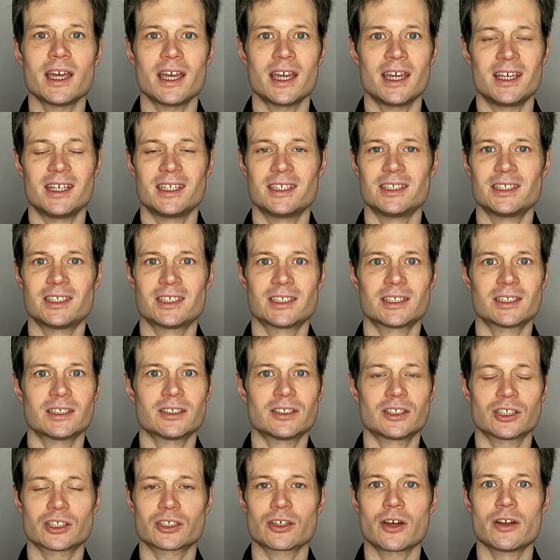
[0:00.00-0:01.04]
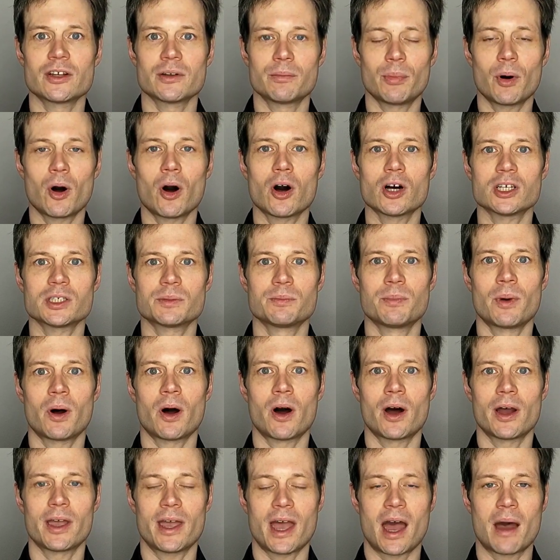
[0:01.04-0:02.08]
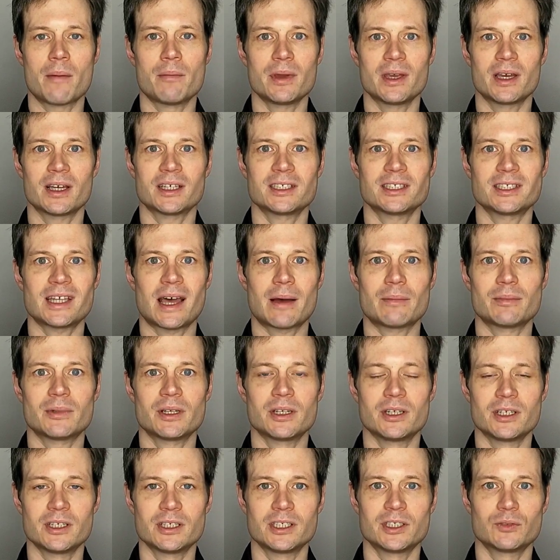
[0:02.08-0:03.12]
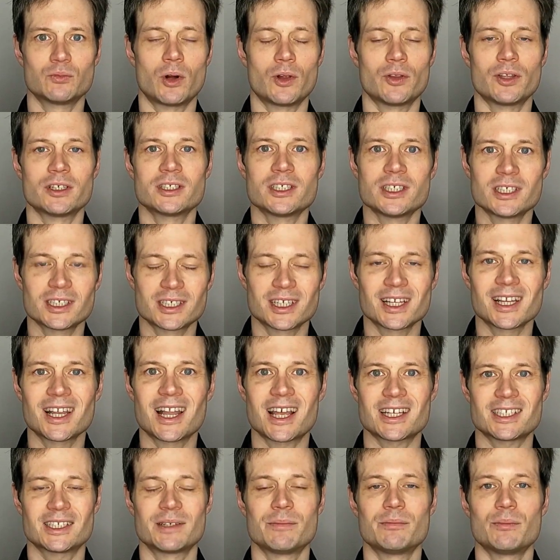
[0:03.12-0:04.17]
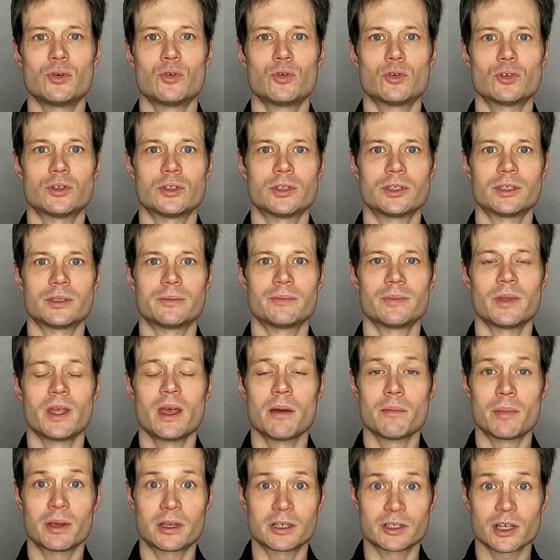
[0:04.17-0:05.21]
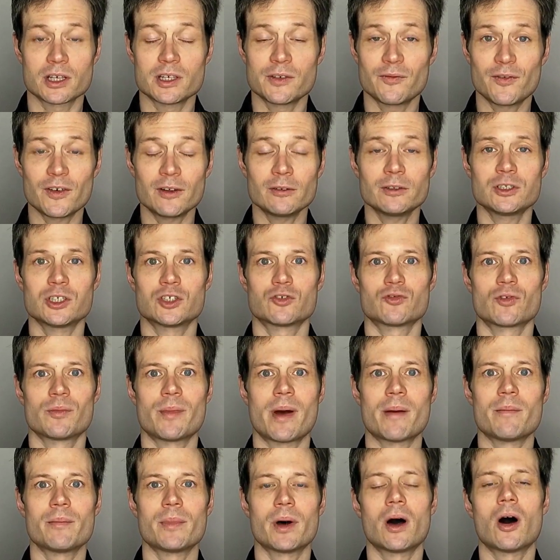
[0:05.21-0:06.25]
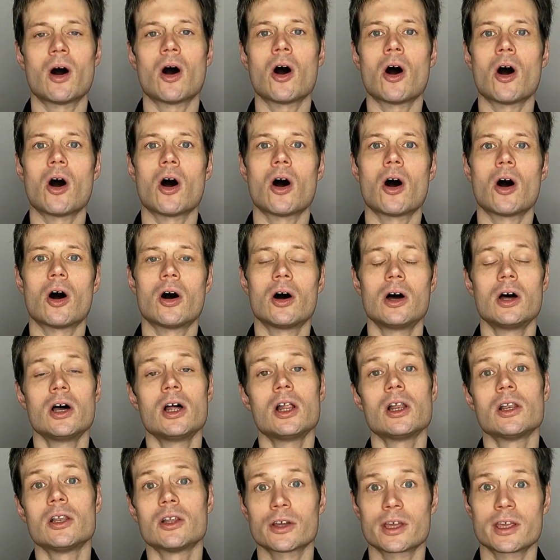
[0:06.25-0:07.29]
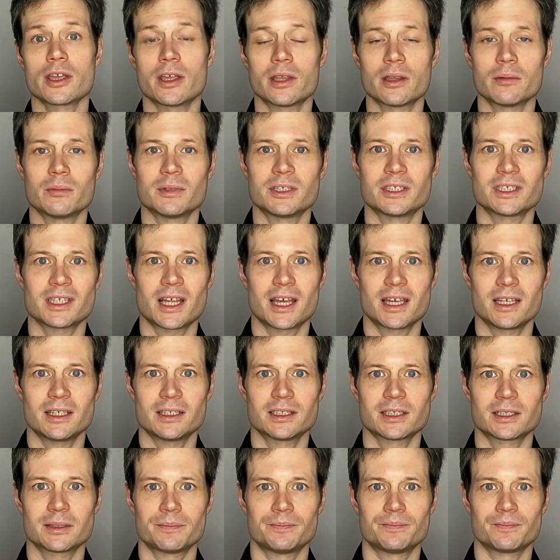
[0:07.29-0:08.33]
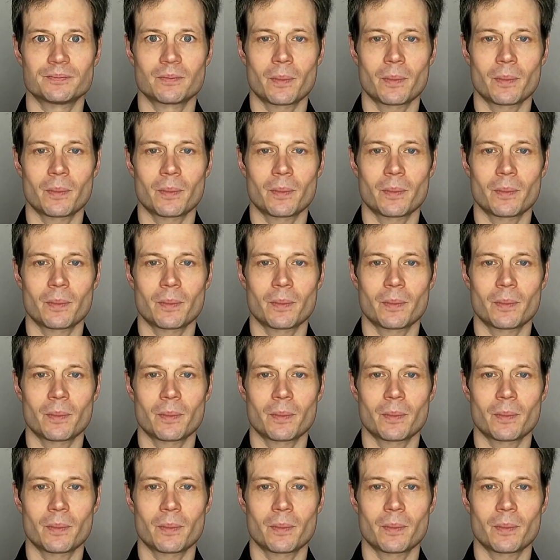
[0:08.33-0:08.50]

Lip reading: is just going to pass by and be accepted as, well, this is less important, because those filters, remember, are looking at the mistakes.